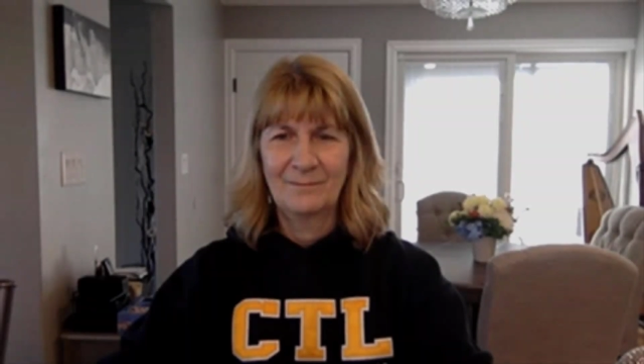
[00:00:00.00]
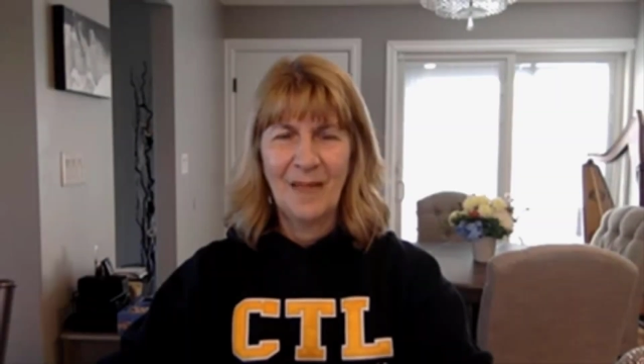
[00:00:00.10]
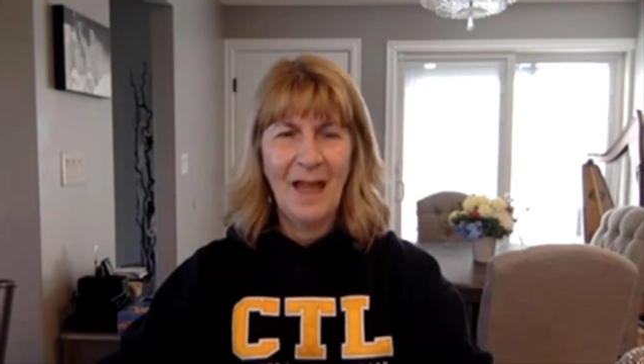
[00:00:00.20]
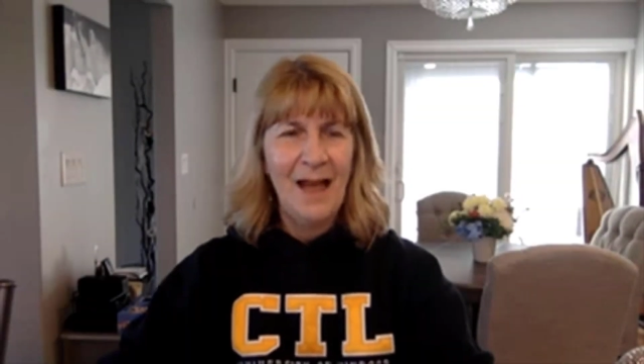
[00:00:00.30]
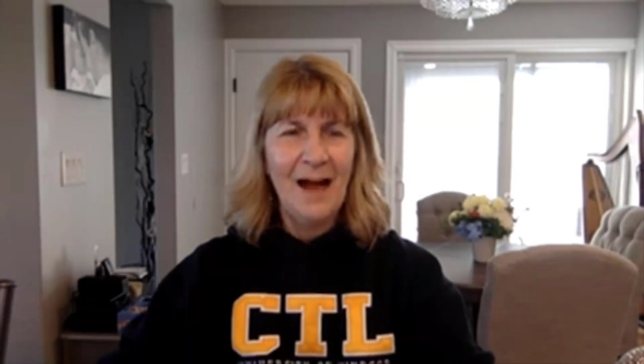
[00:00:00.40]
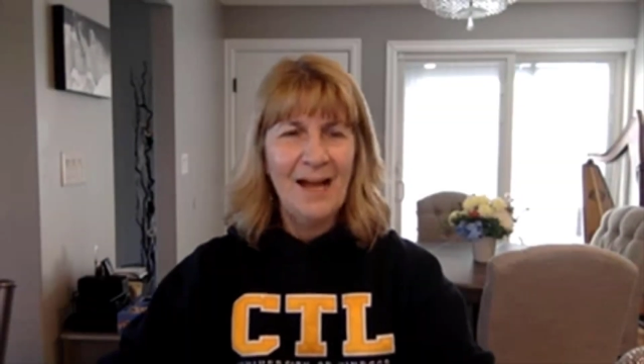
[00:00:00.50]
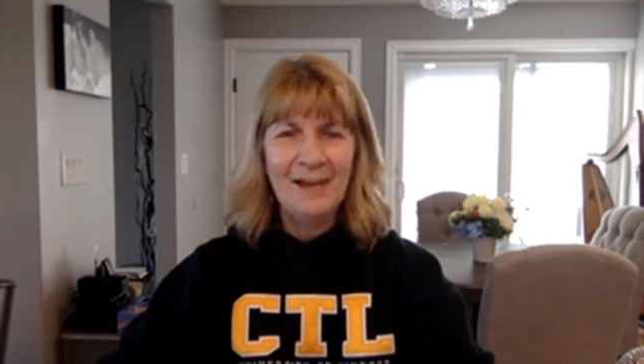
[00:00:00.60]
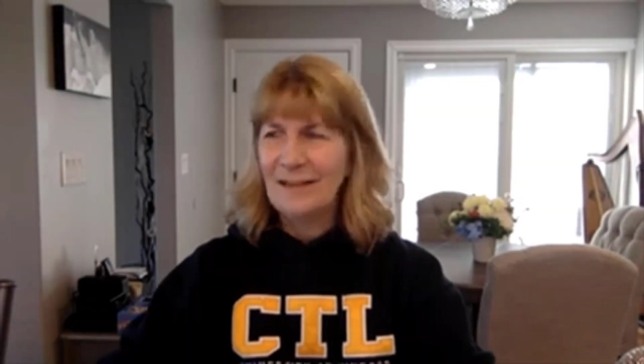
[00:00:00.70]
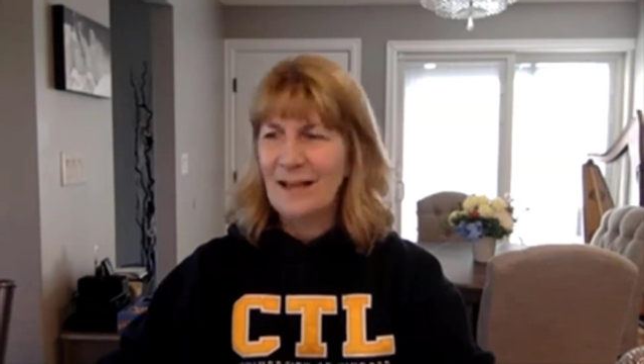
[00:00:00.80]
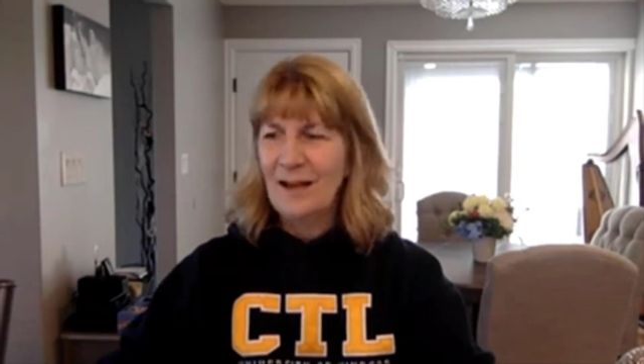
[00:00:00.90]
Hi,
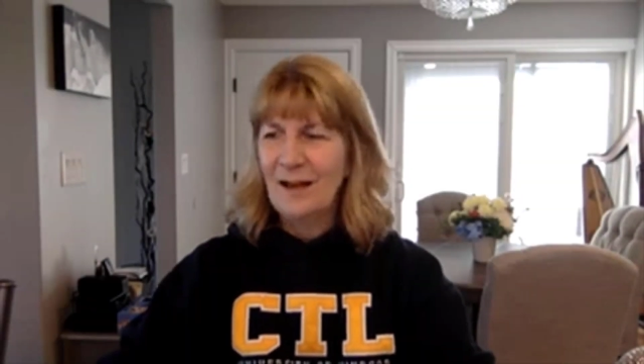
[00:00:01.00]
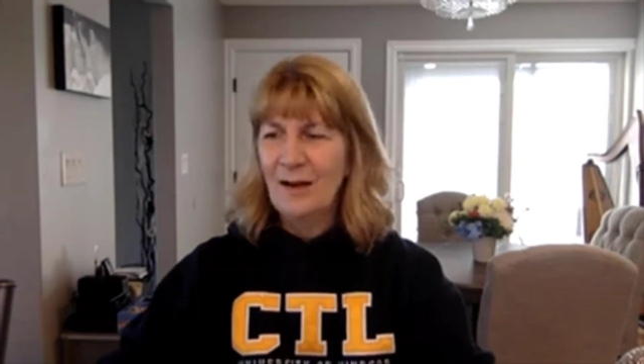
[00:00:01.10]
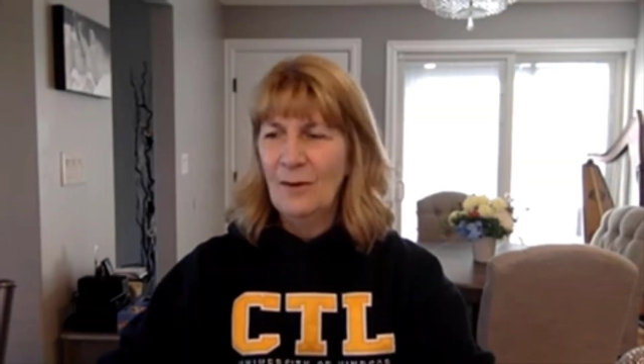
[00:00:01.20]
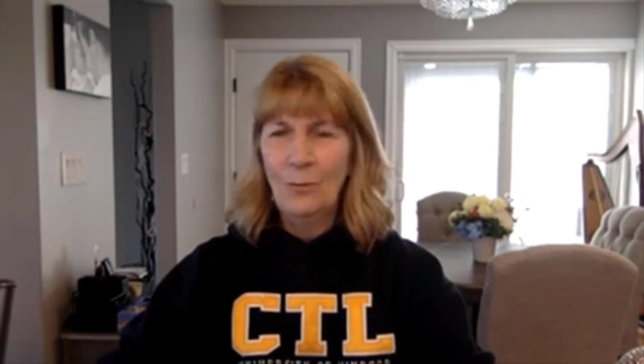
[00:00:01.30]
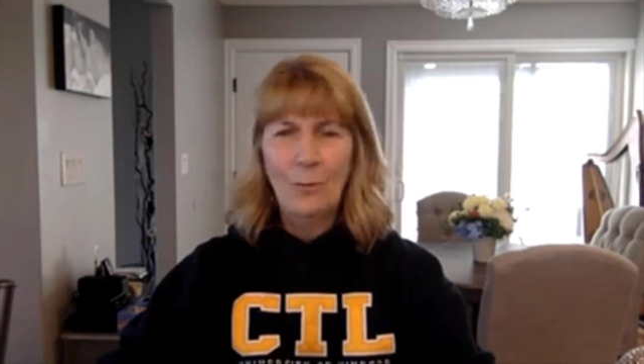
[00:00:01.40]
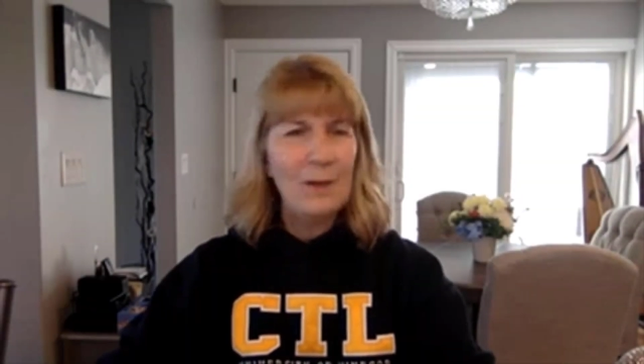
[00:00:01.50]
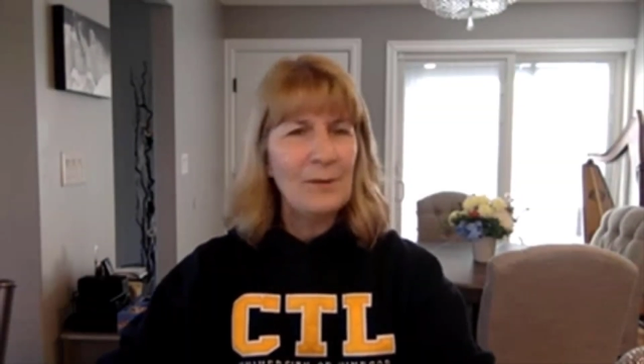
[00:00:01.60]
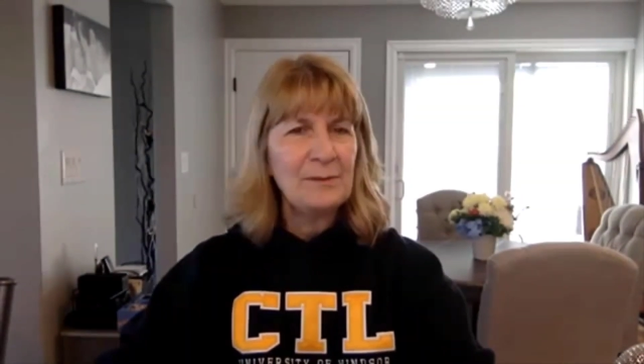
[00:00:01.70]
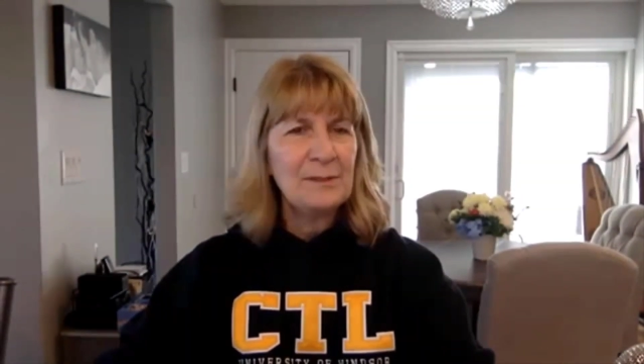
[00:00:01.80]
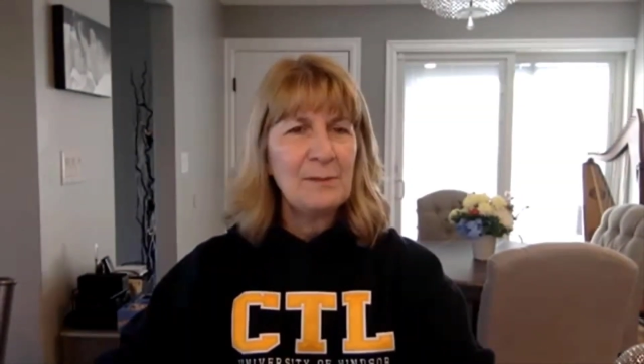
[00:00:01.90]

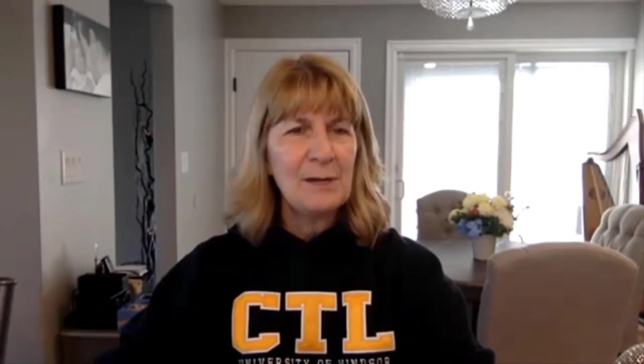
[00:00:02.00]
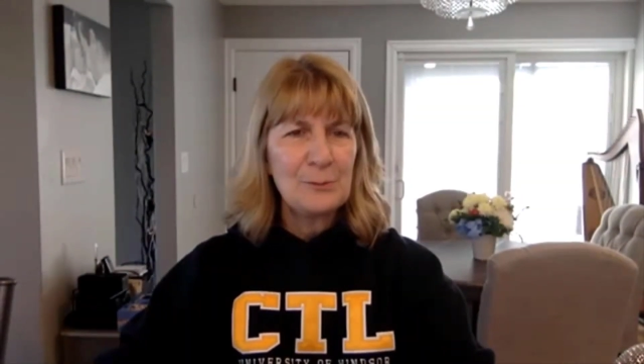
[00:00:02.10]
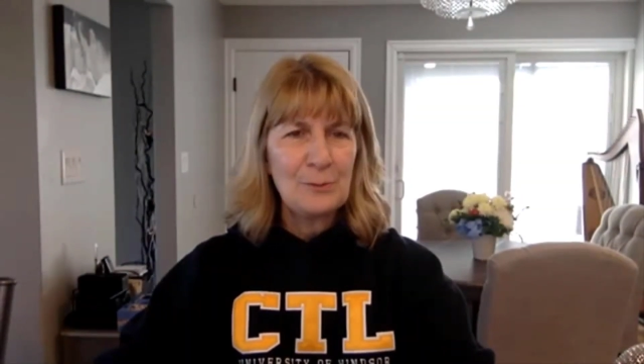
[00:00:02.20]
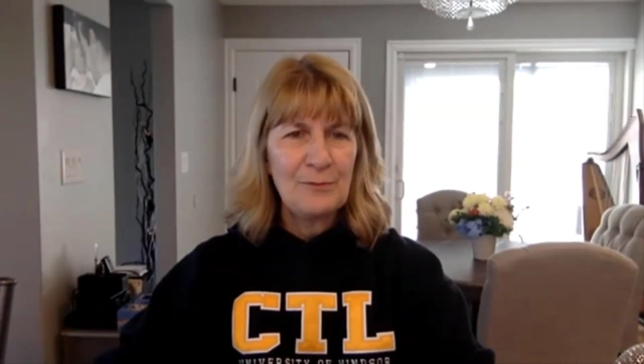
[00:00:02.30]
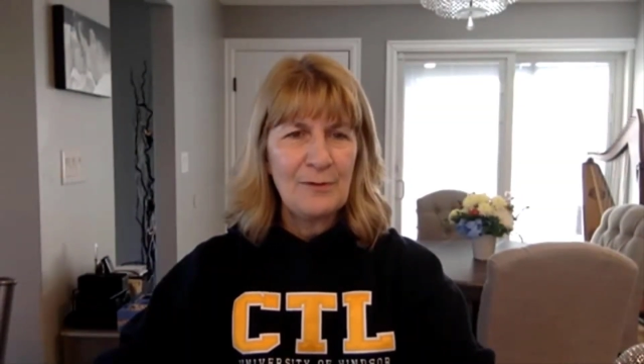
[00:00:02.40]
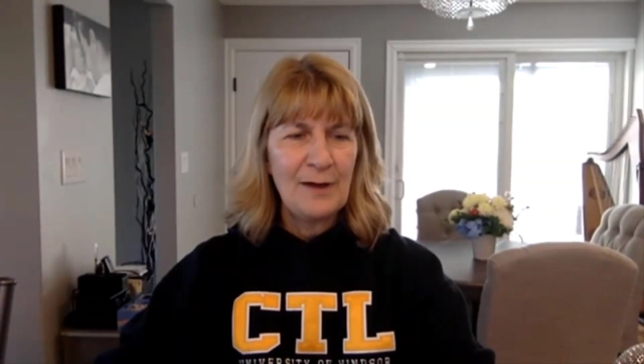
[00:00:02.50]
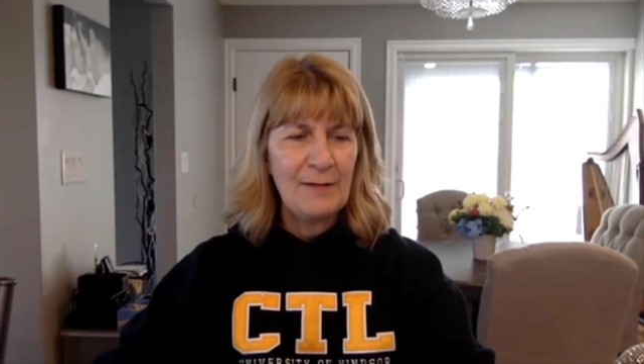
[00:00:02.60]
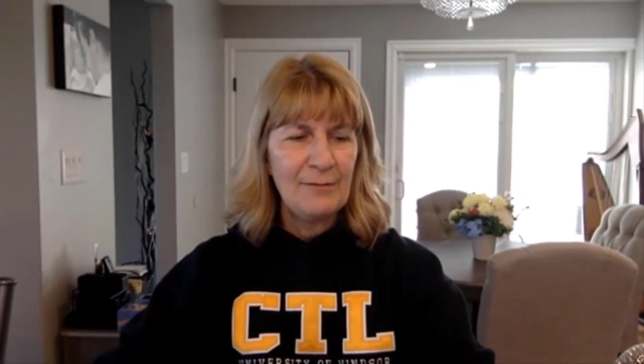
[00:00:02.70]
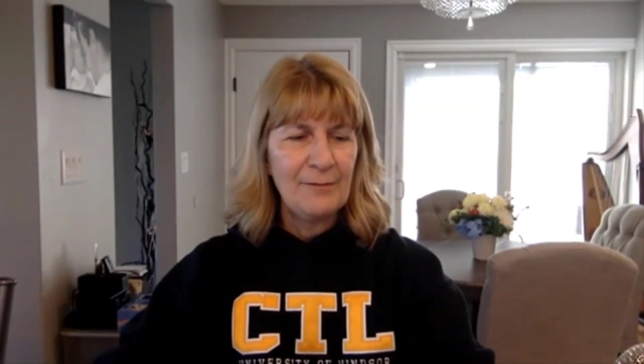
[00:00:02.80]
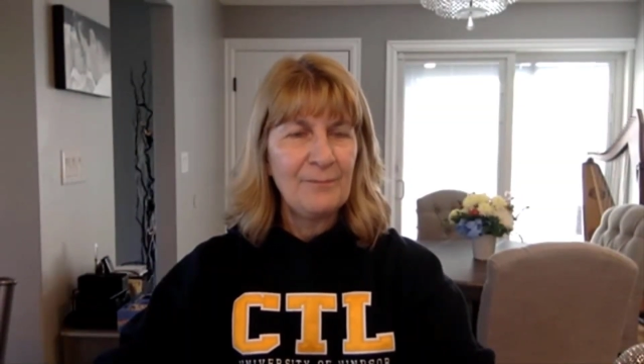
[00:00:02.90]
welcome to Module
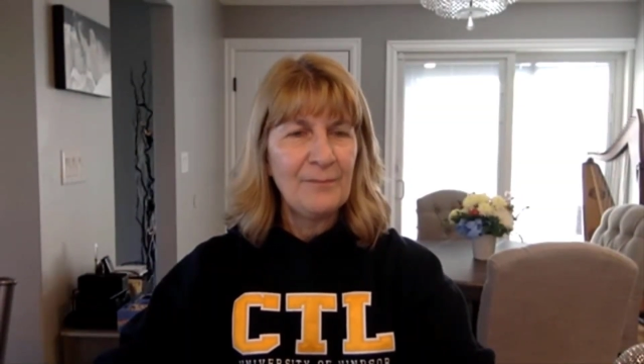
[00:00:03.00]
5.